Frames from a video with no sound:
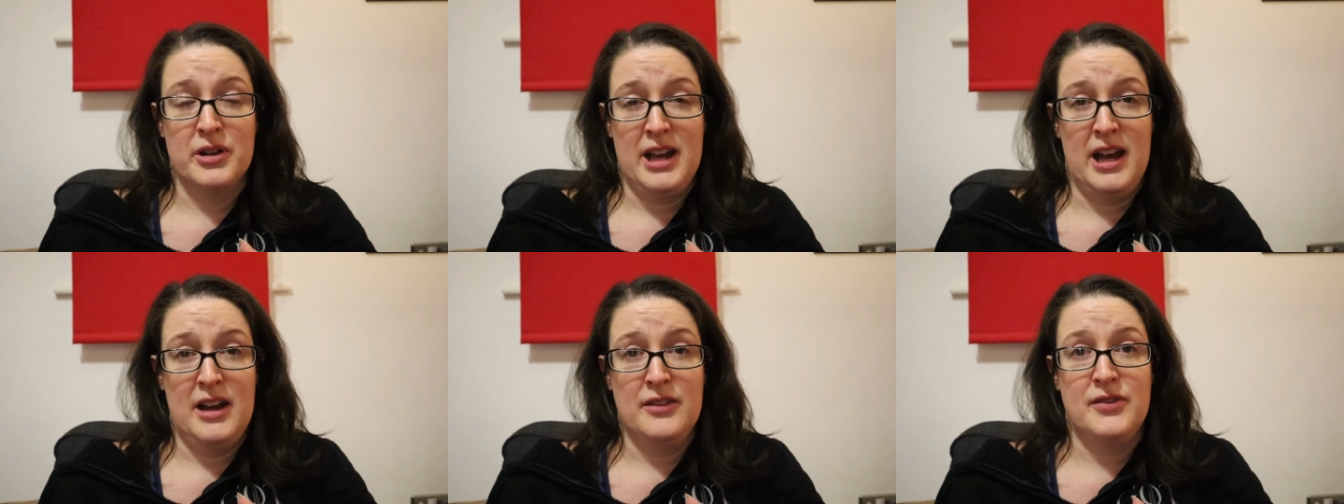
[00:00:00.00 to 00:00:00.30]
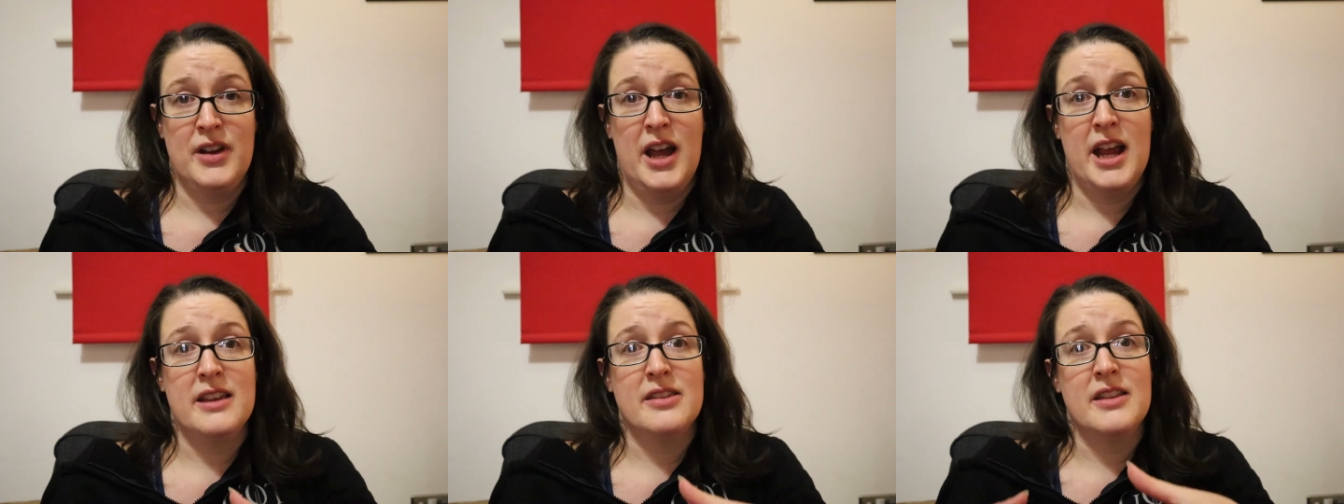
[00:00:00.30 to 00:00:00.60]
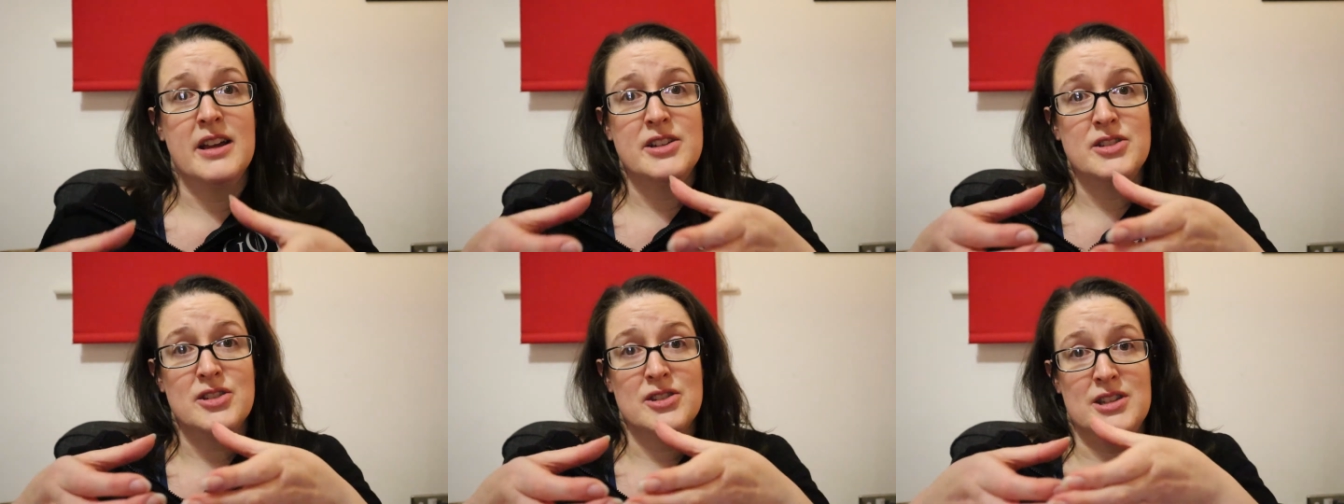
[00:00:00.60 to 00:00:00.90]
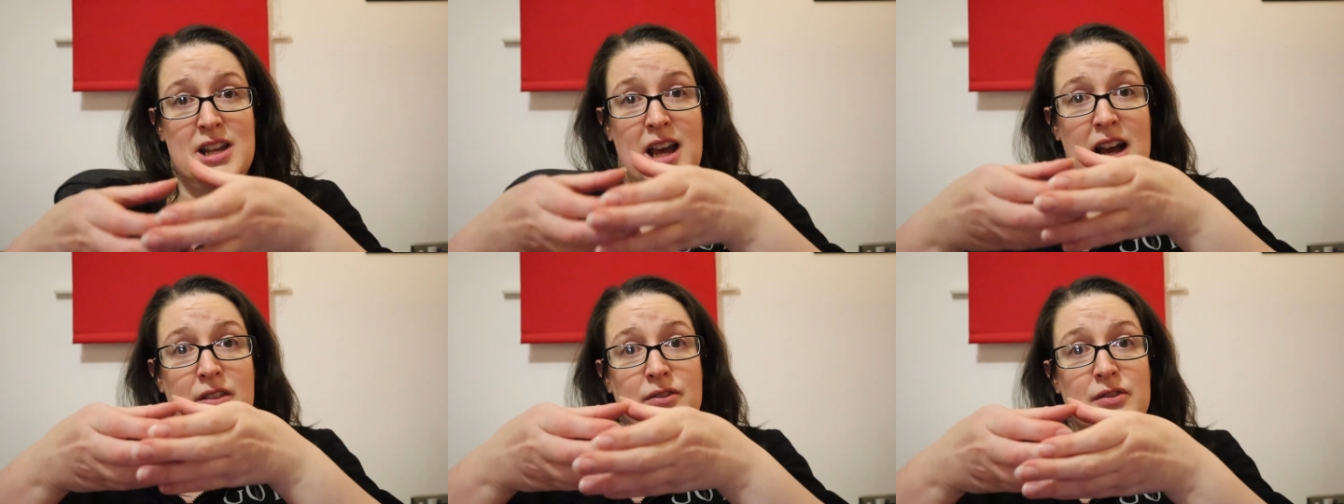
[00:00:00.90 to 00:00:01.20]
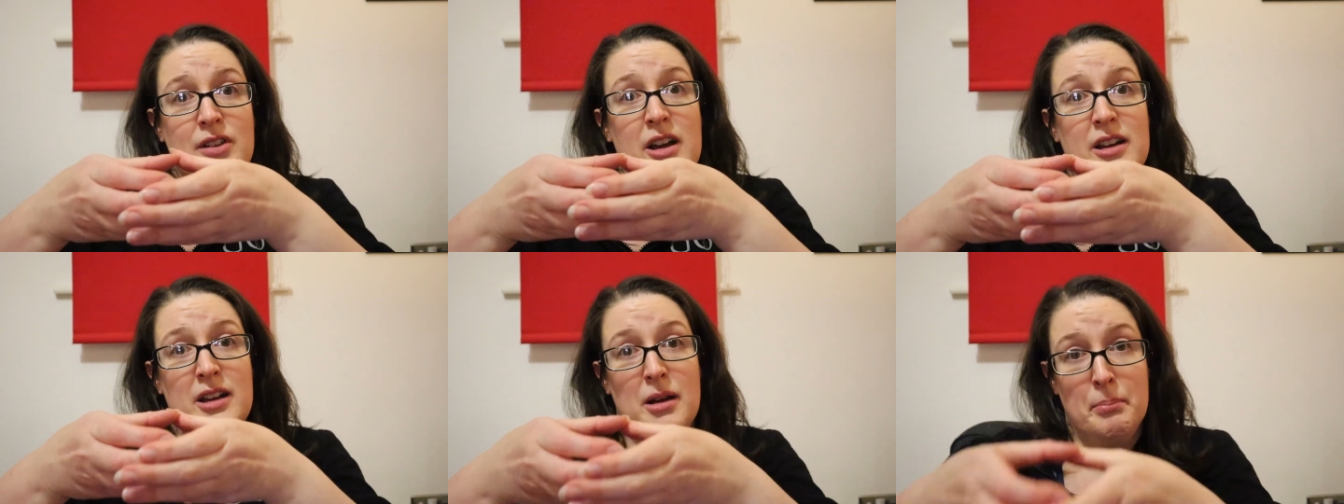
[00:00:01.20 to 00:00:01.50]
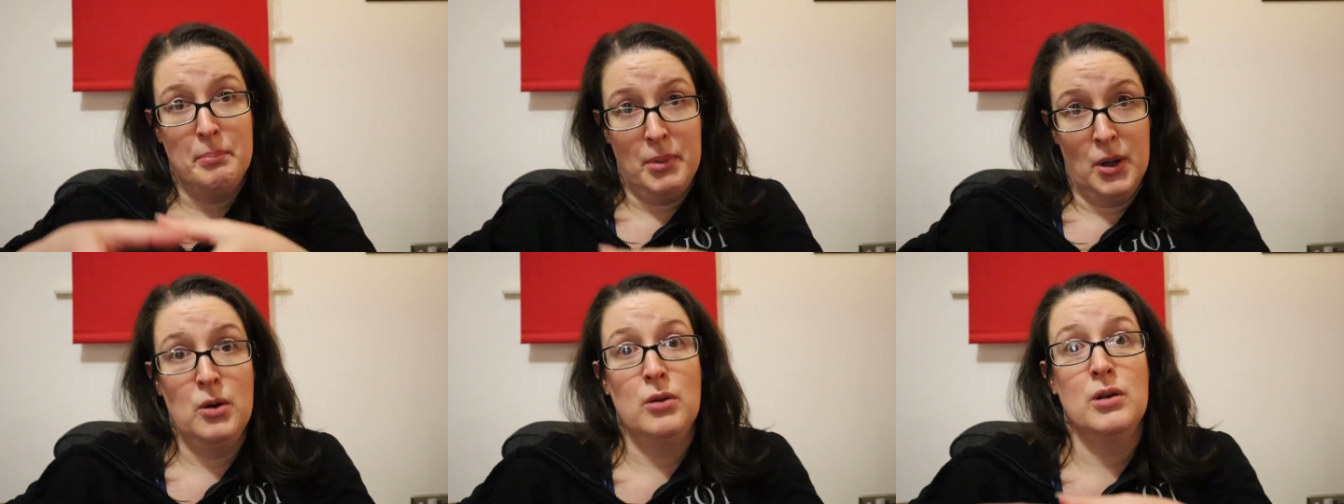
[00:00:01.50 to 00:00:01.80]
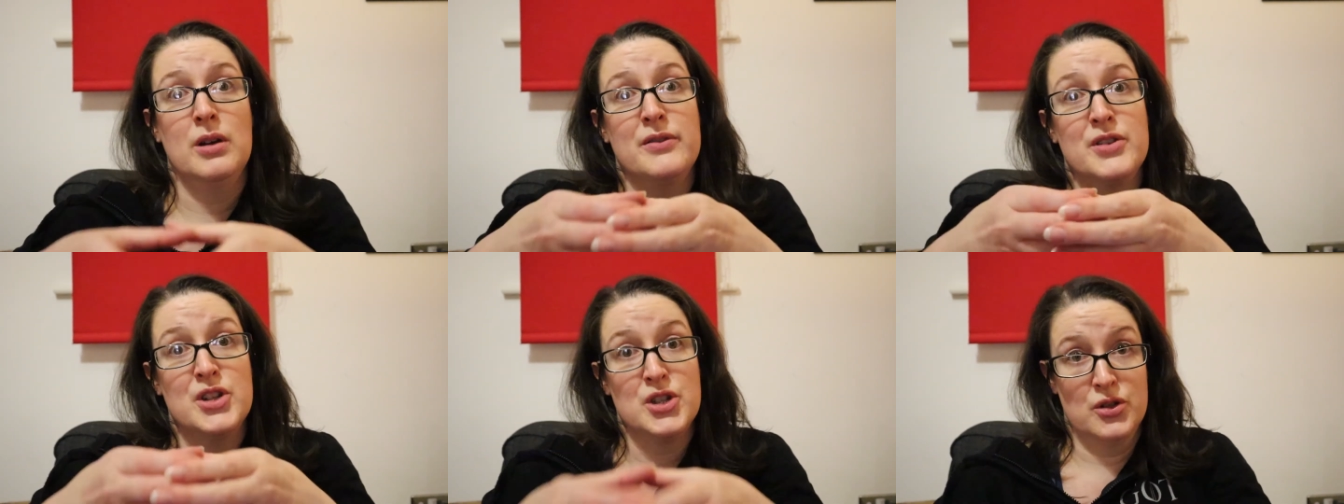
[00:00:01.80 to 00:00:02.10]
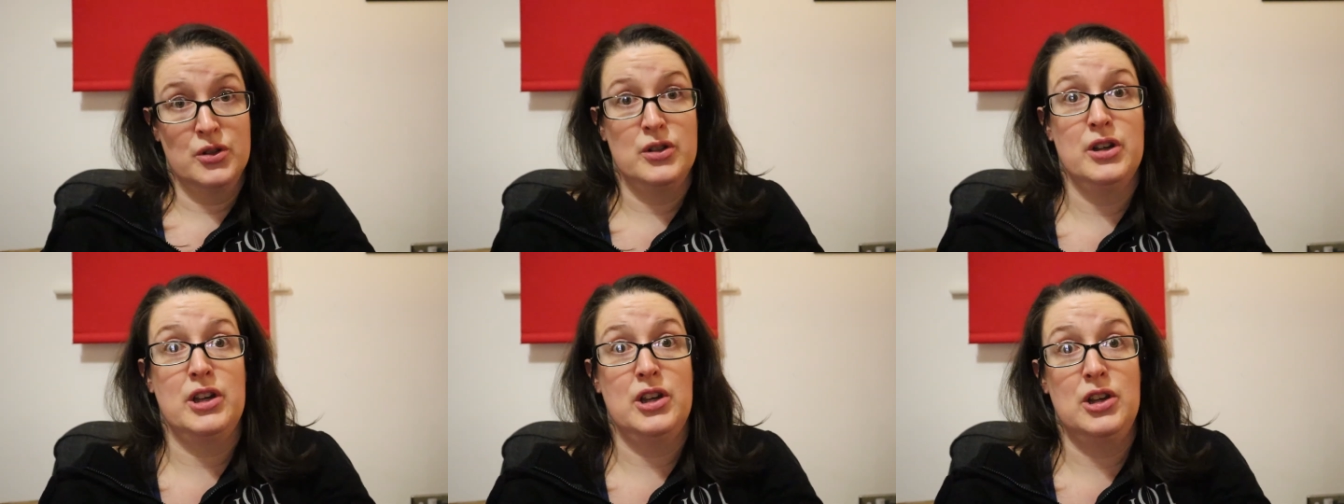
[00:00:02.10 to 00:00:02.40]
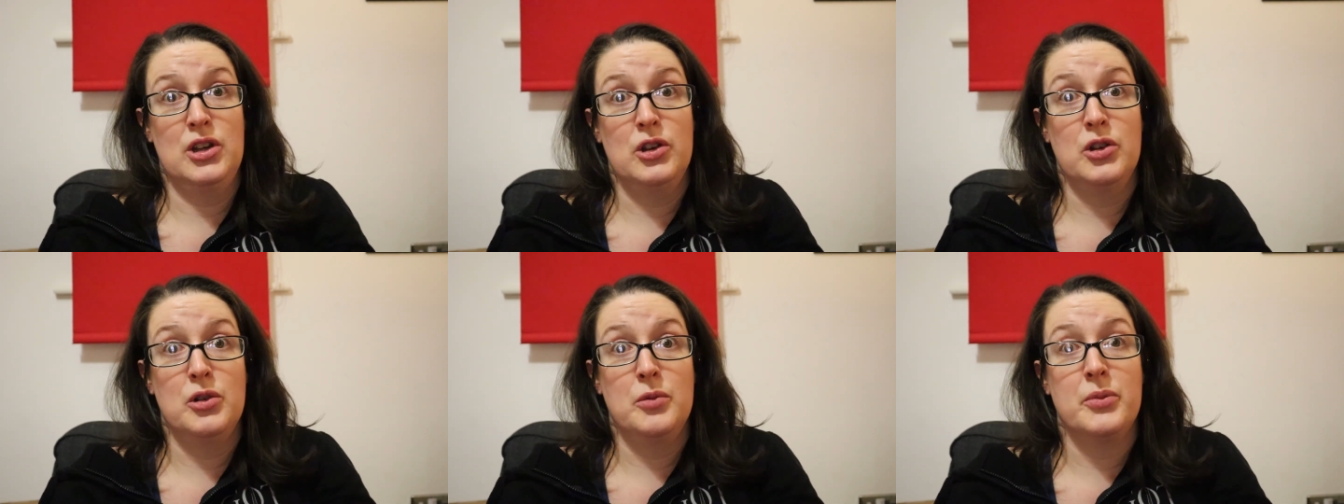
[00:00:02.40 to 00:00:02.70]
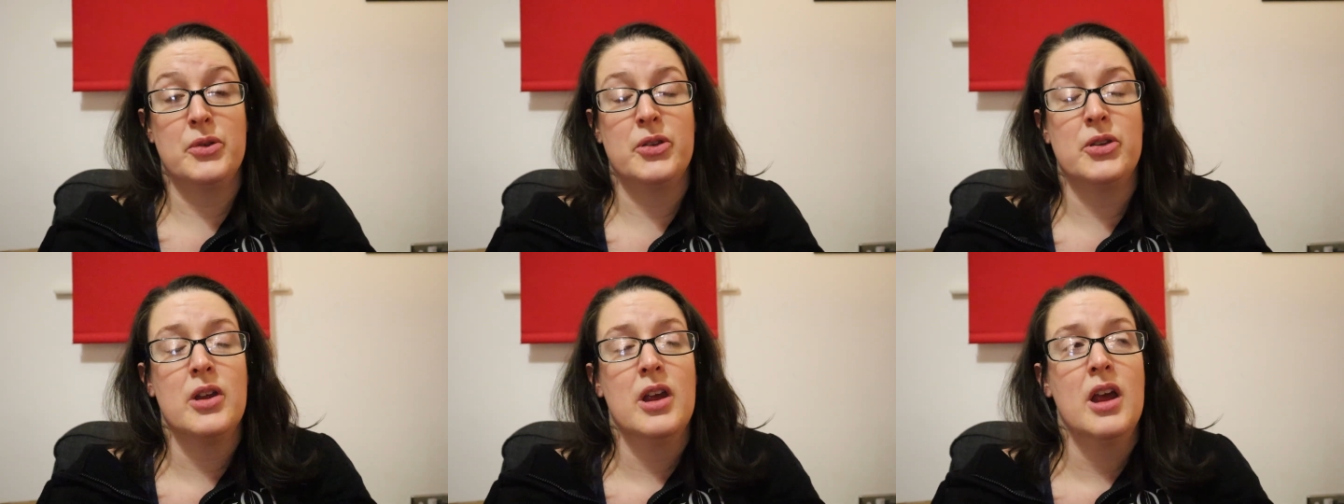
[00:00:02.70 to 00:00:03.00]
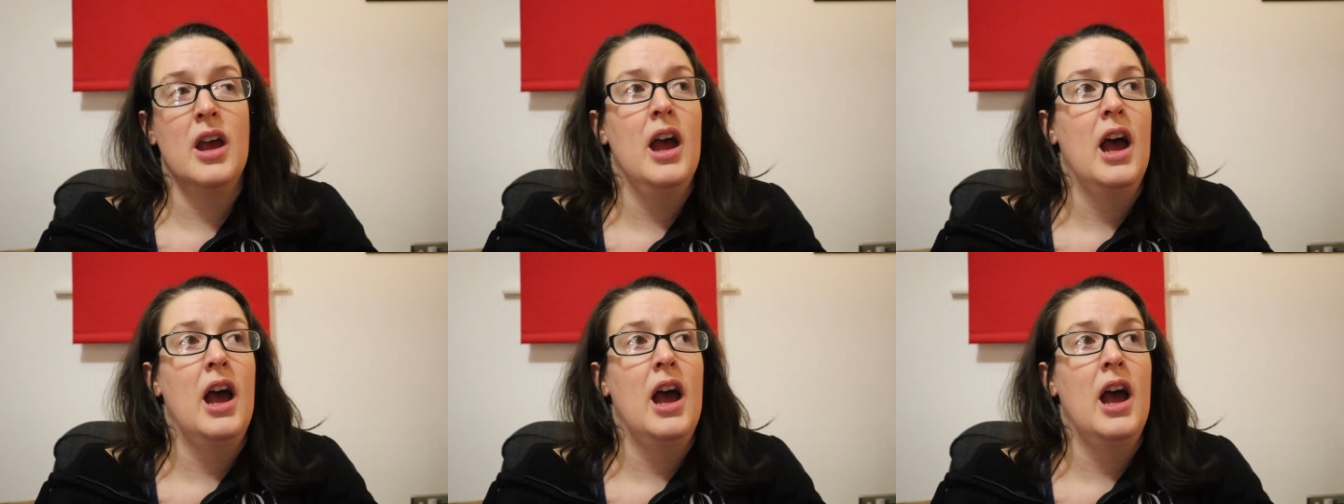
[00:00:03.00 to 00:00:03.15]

a cafe and they just have like a bowl of sugar cubes,